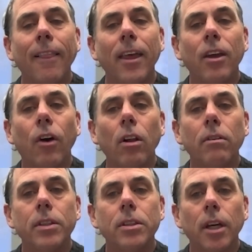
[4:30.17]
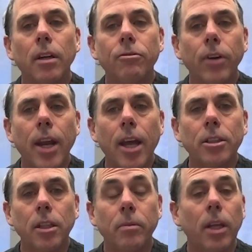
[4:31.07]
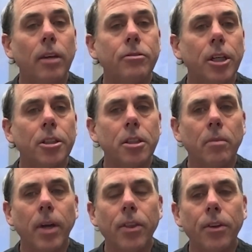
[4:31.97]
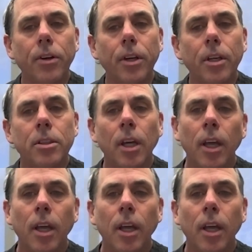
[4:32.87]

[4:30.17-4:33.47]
And all of a sudden, financially, my life changed in my 30s.